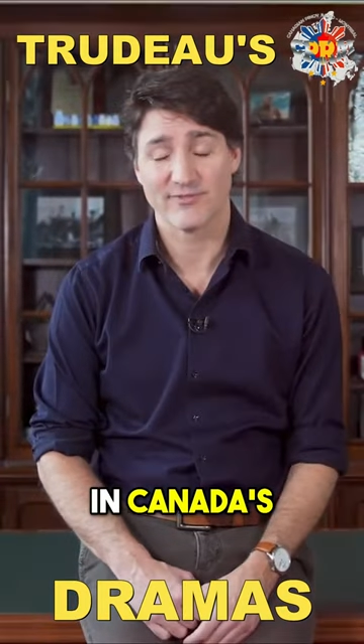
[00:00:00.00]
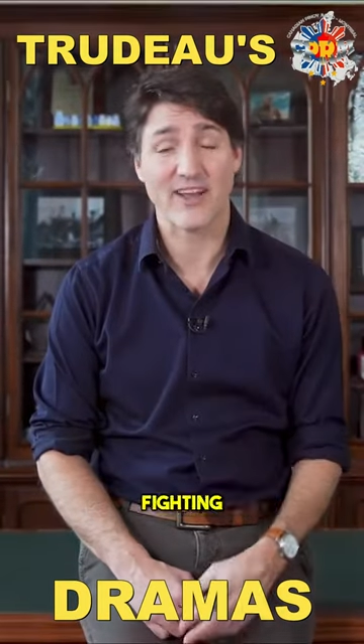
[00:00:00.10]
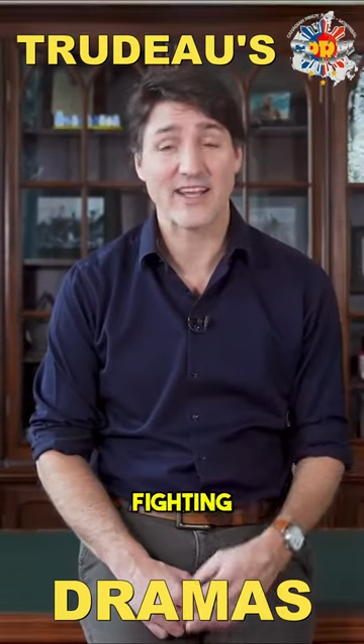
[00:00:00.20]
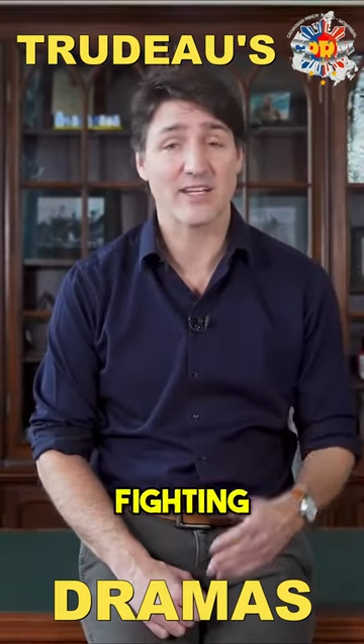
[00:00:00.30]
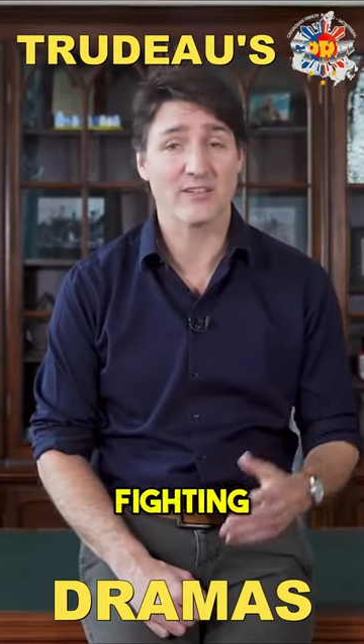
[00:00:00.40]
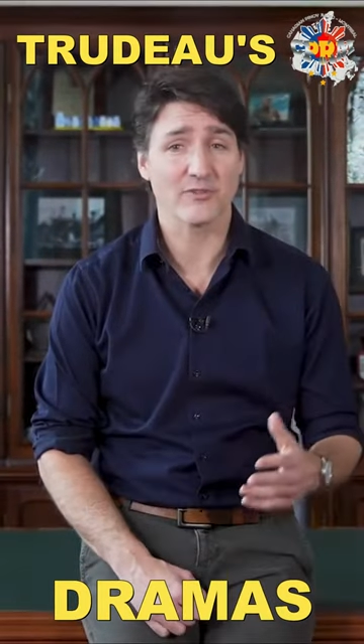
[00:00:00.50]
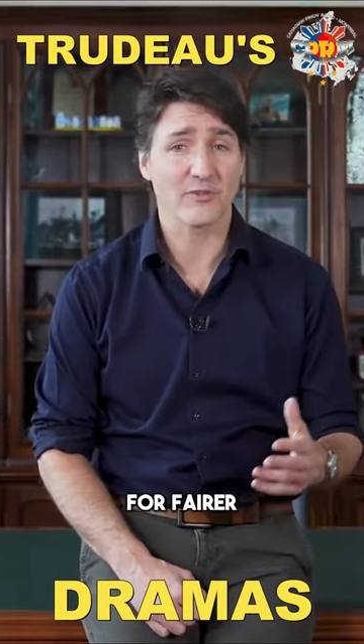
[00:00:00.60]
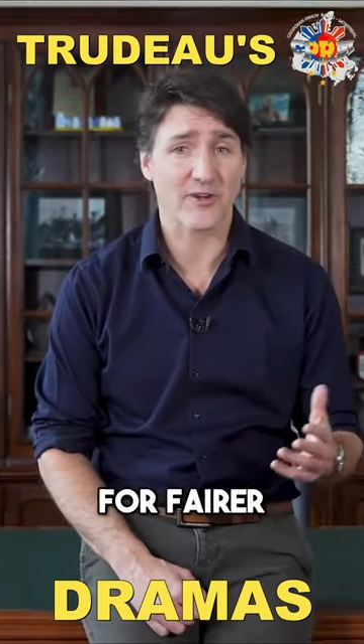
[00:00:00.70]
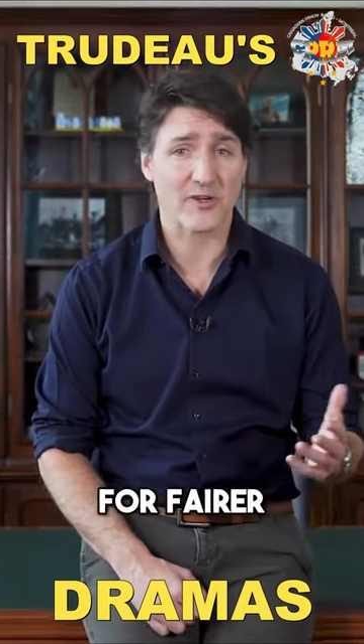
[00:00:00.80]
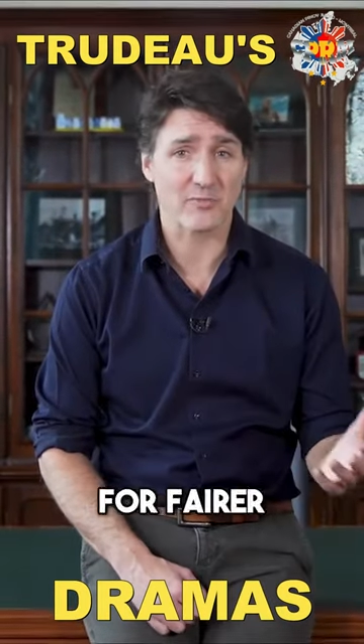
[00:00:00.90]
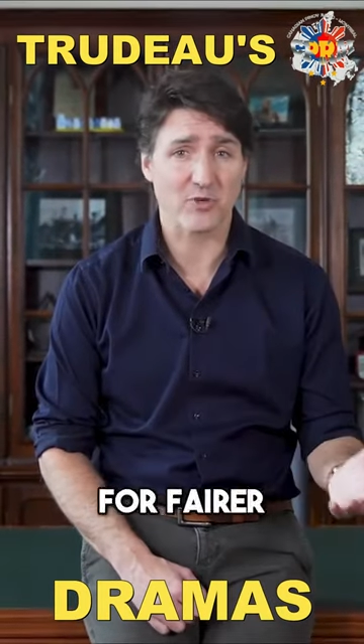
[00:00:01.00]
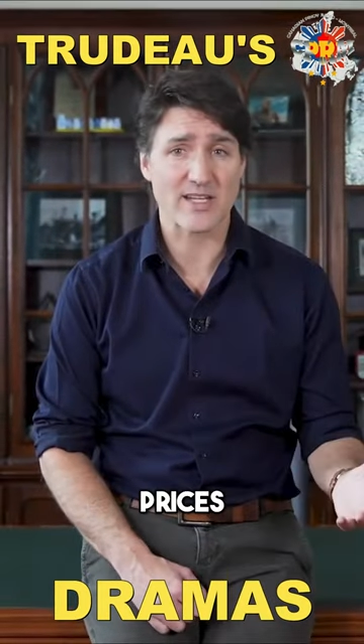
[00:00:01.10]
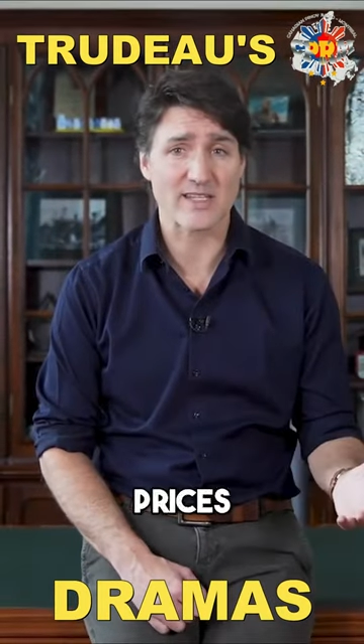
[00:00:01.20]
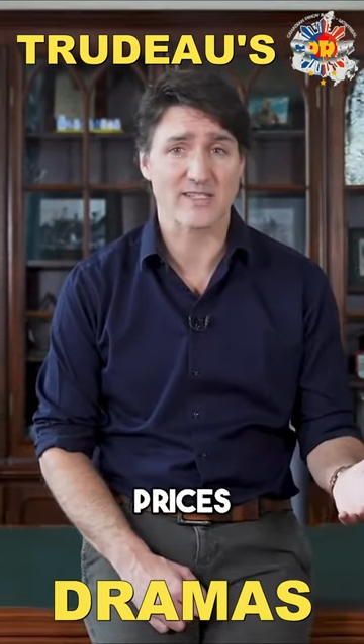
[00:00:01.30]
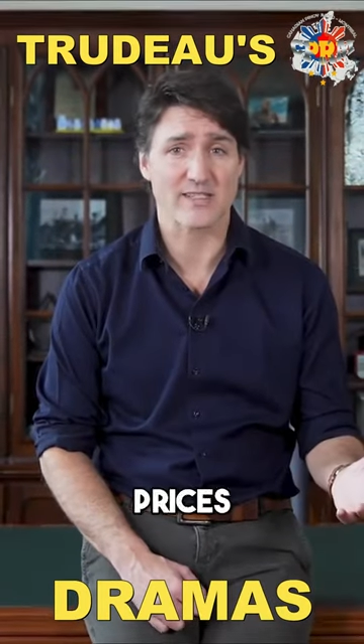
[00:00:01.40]
Fighting for fairer
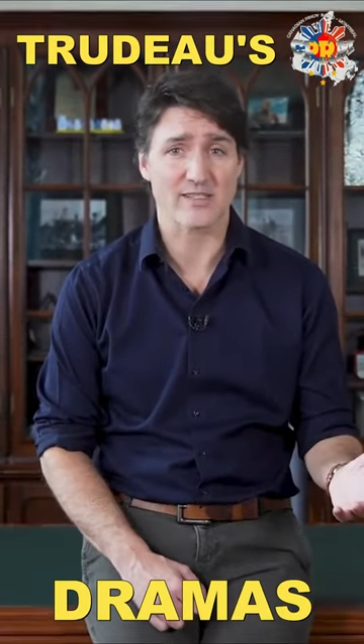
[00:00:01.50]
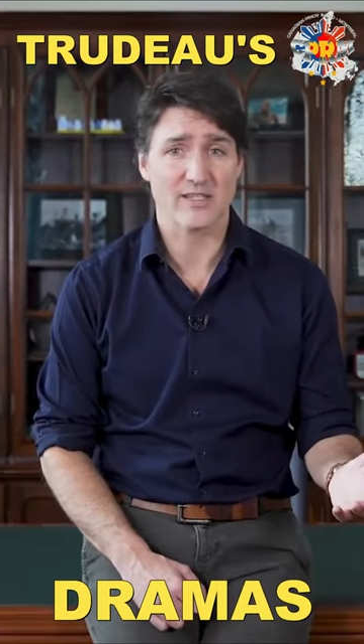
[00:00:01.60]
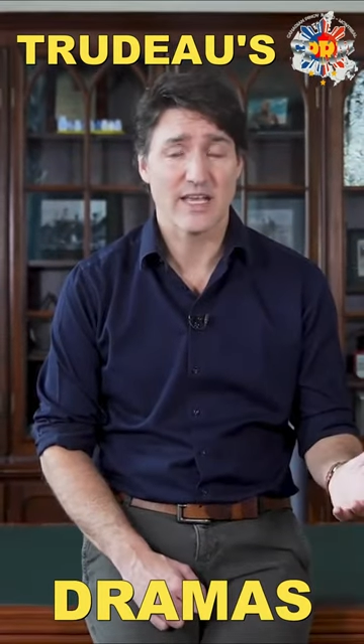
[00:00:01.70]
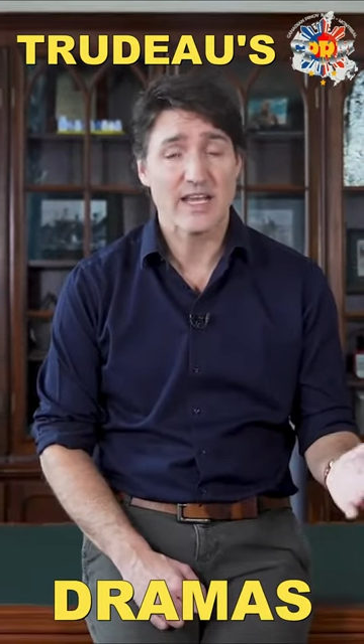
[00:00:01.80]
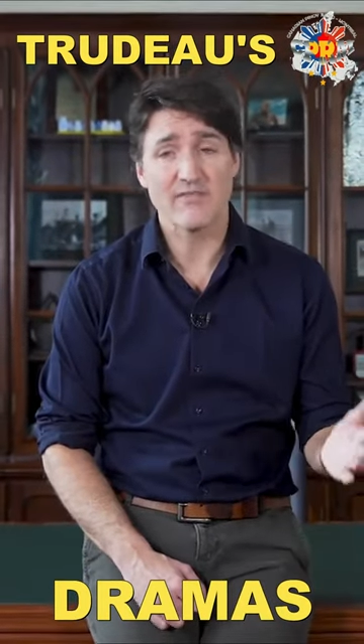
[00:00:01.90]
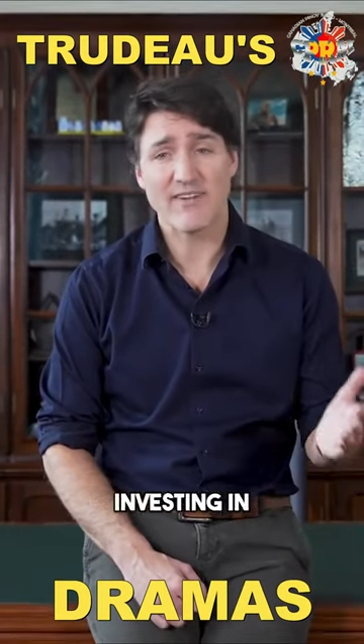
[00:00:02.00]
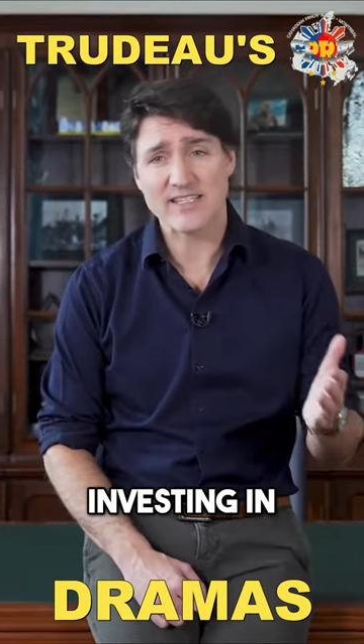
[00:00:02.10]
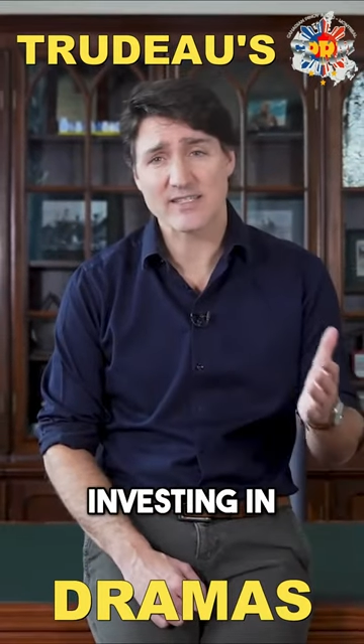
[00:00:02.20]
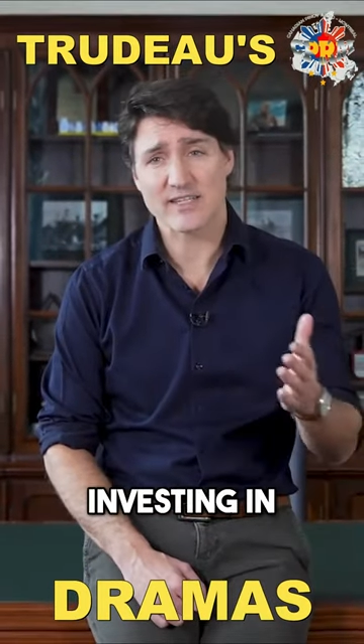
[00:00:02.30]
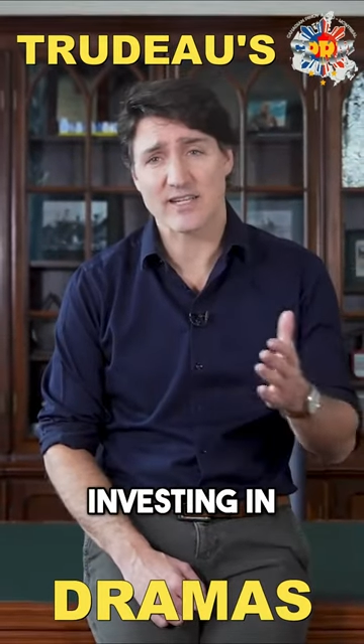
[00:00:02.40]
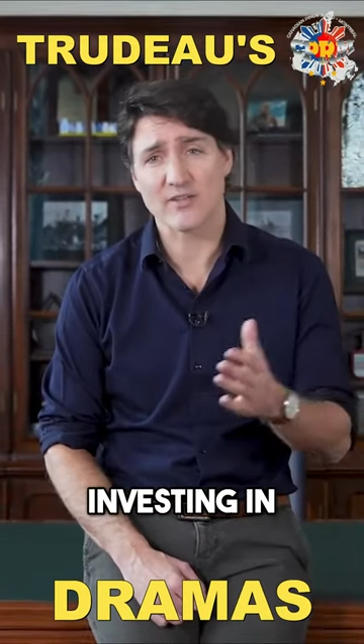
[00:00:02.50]
prices, investing in